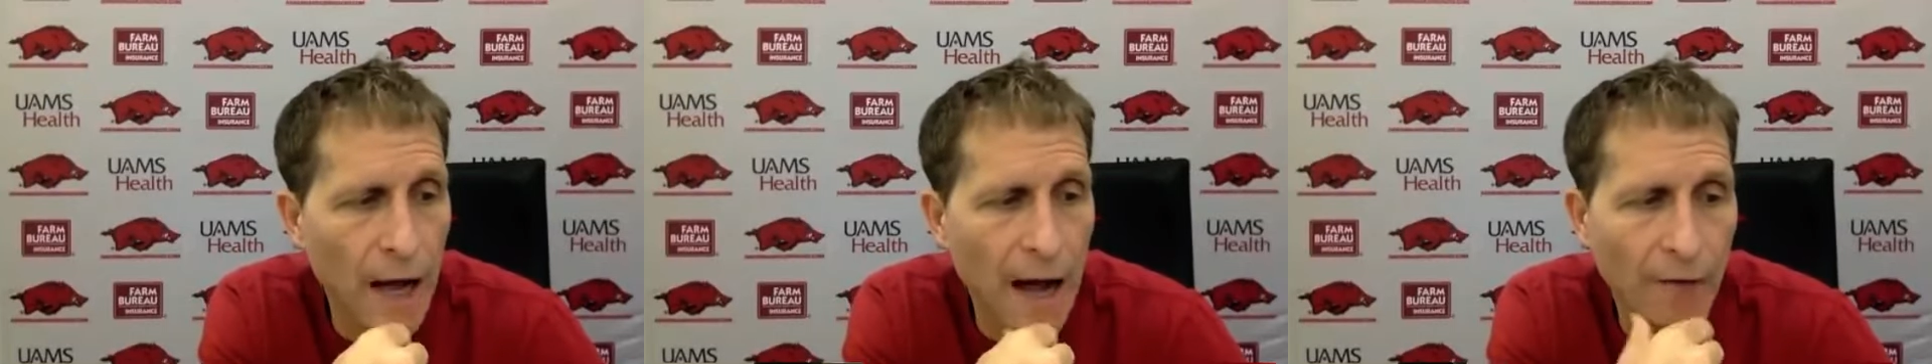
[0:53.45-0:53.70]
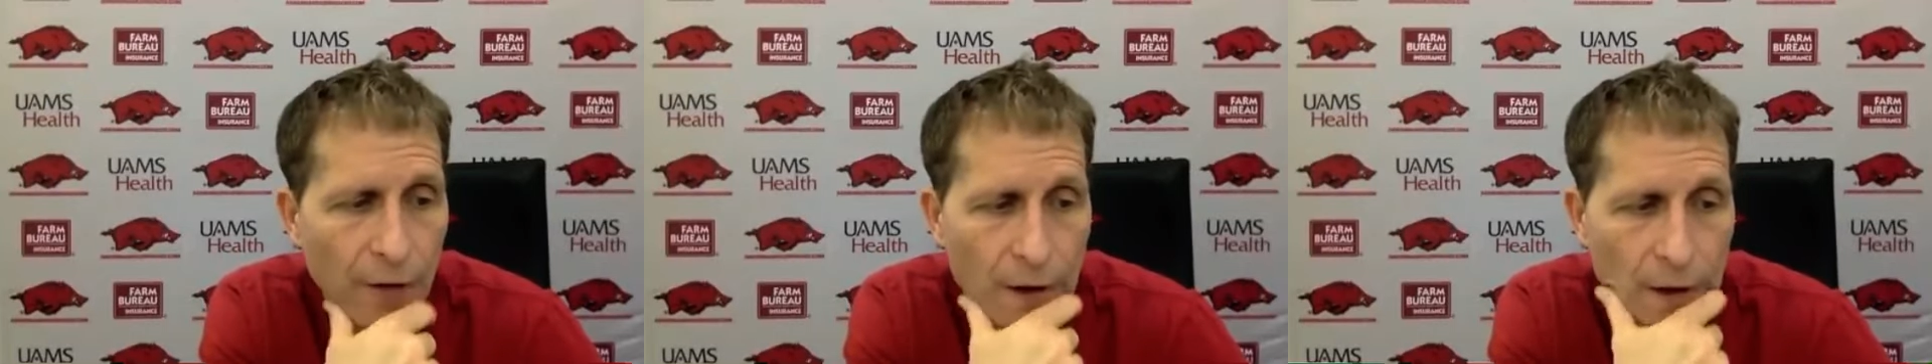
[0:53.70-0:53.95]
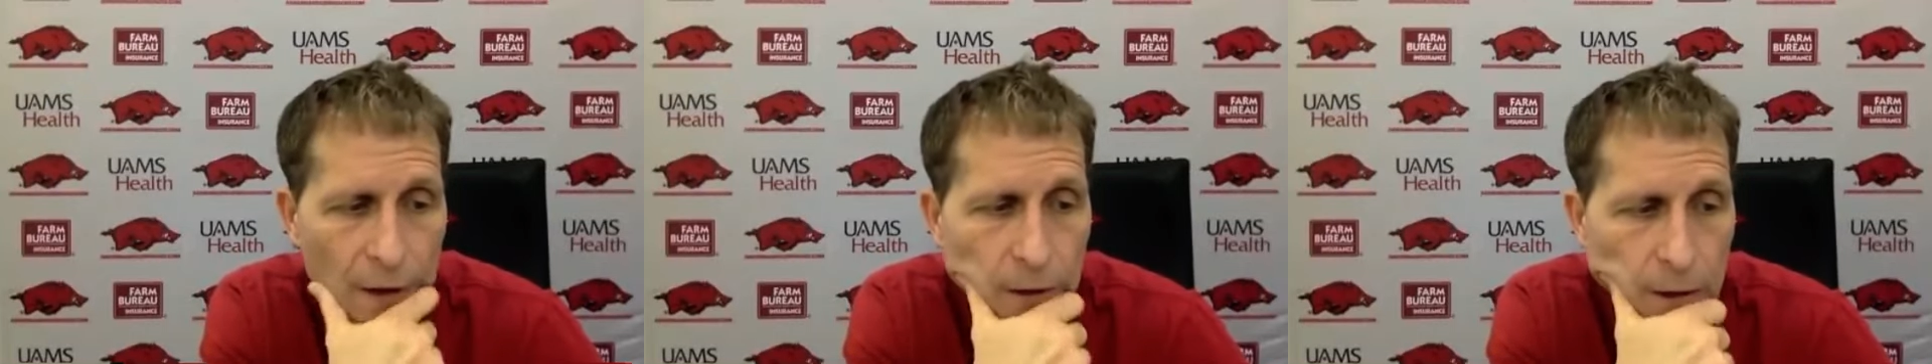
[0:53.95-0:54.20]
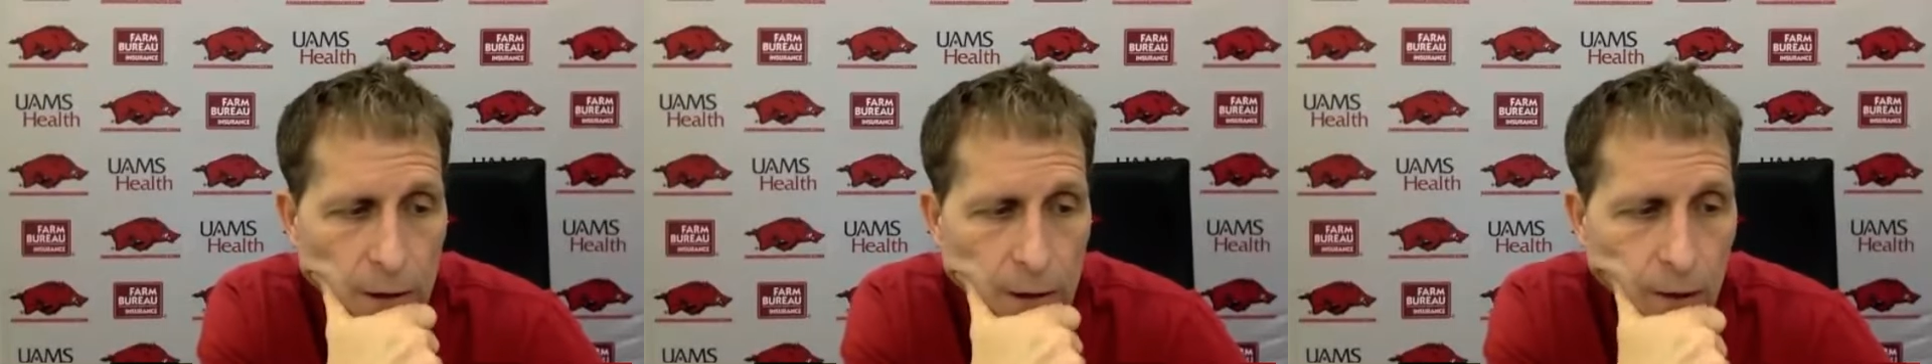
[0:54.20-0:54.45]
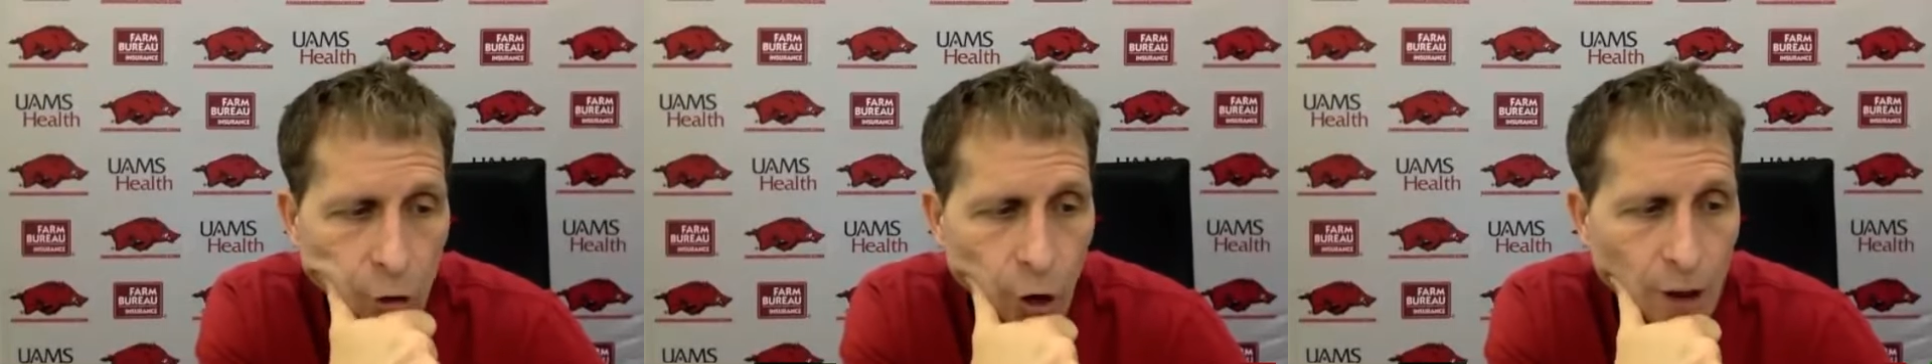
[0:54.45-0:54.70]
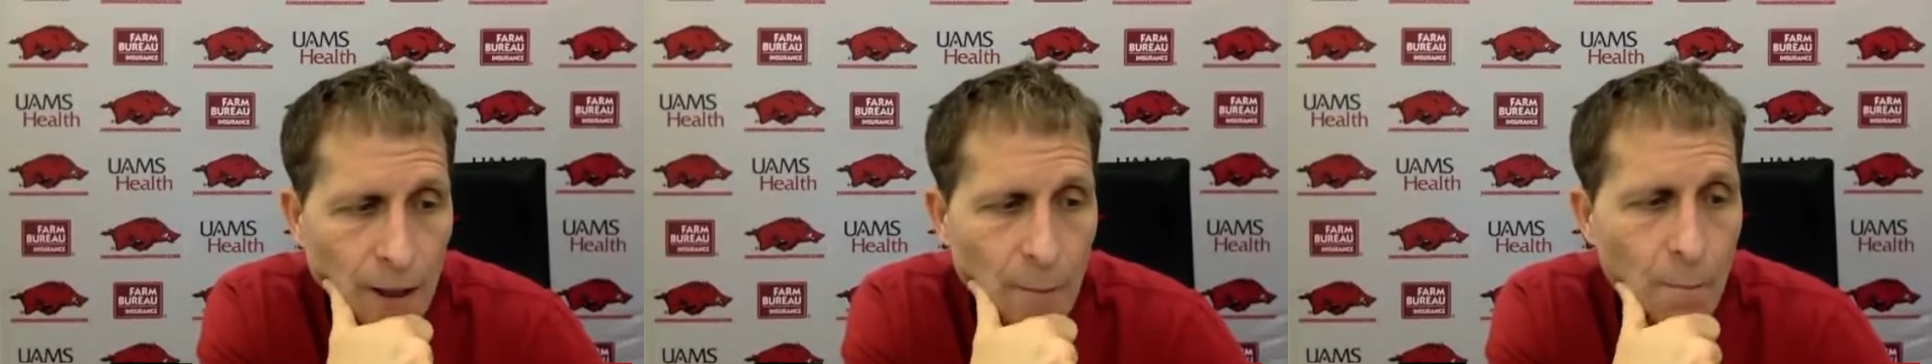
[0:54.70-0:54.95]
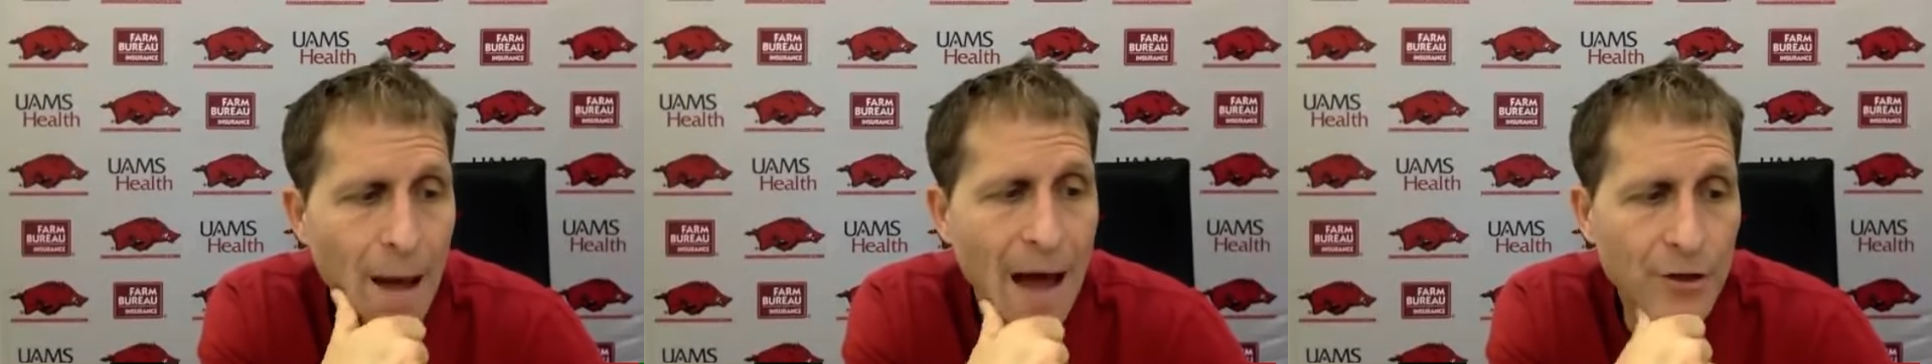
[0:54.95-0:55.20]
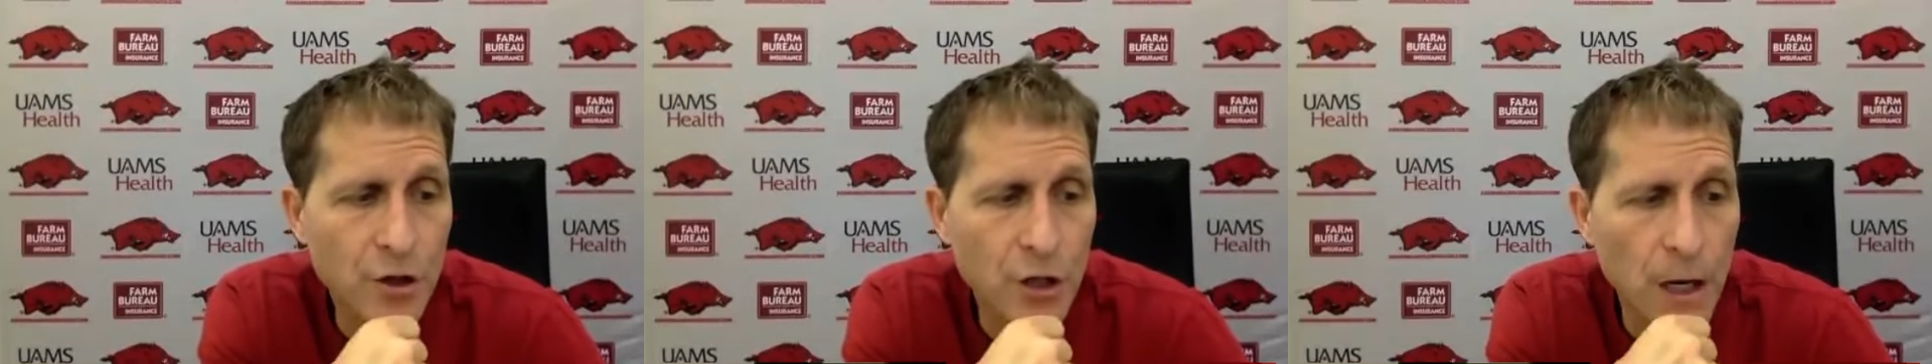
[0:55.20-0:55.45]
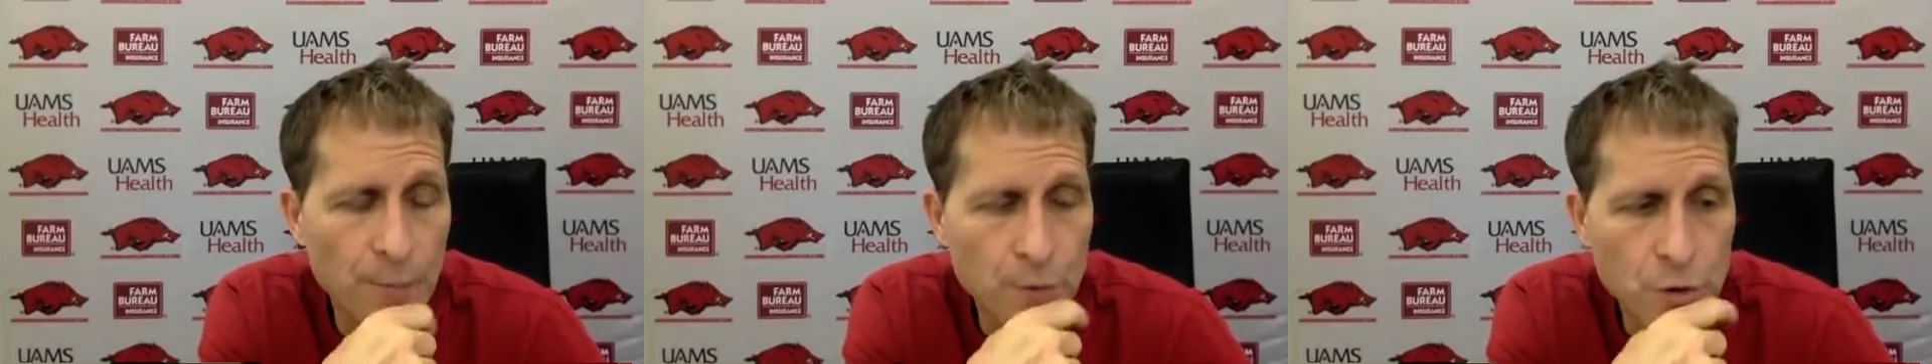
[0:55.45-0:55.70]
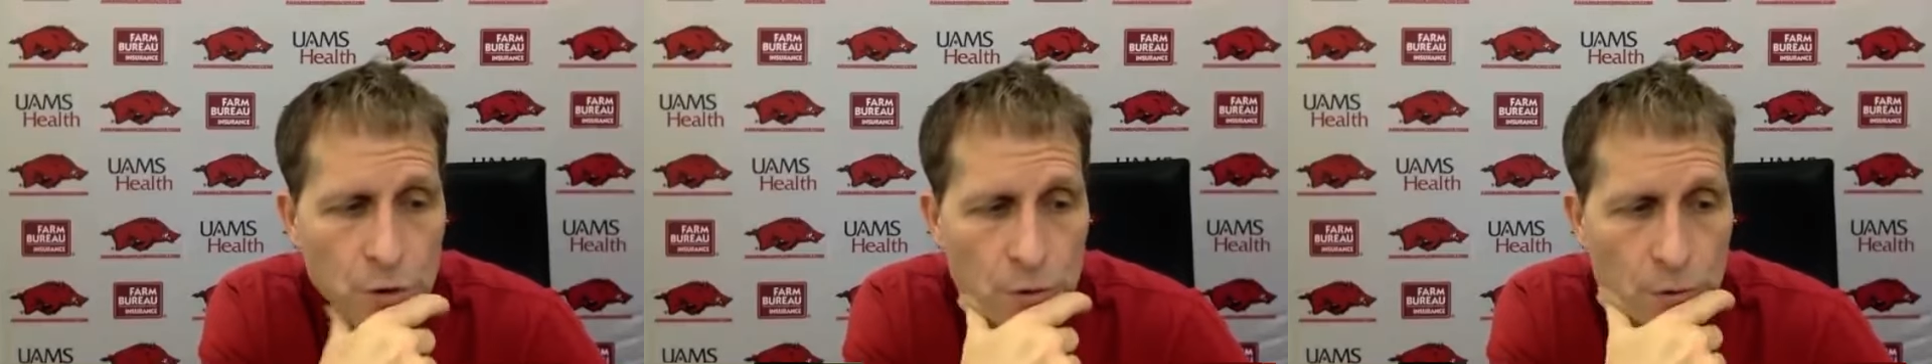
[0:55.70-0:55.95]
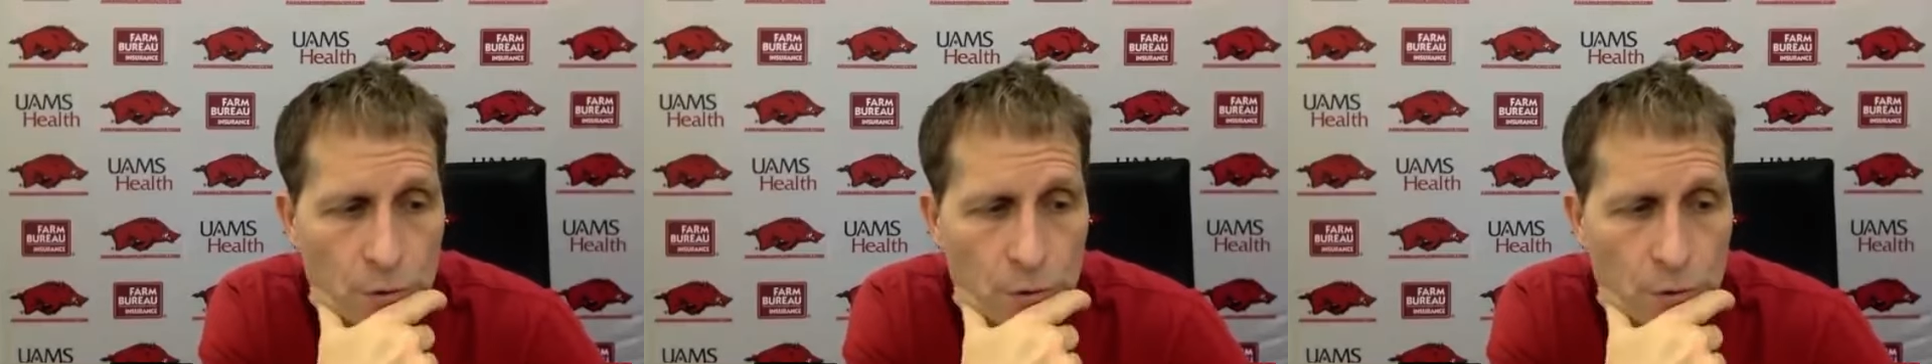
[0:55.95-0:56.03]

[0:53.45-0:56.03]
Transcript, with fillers: out there, looking at matchups,